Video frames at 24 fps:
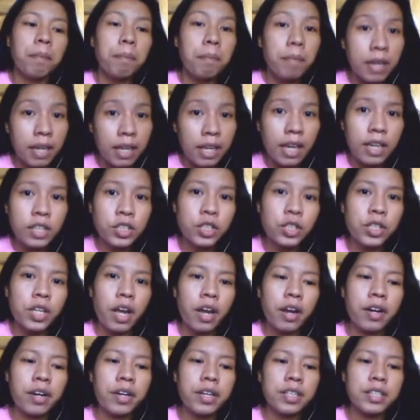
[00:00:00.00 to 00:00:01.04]
Medication
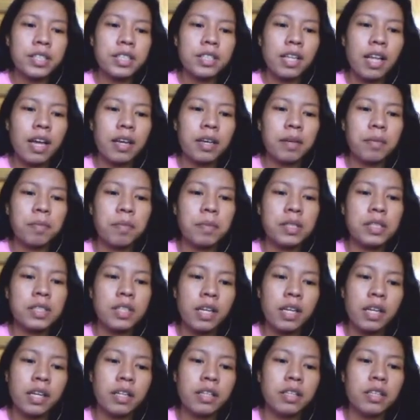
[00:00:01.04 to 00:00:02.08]
errors like
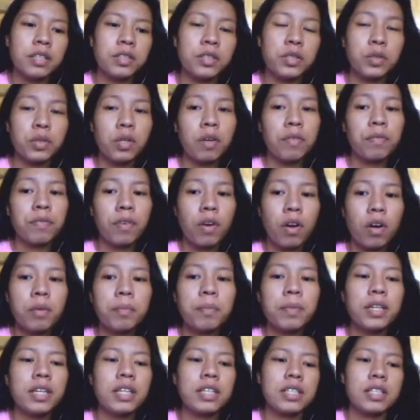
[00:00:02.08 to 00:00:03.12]
mistakenly took a
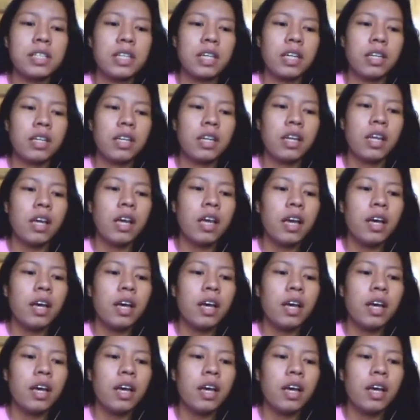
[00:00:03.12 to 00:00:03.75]
wrong medicine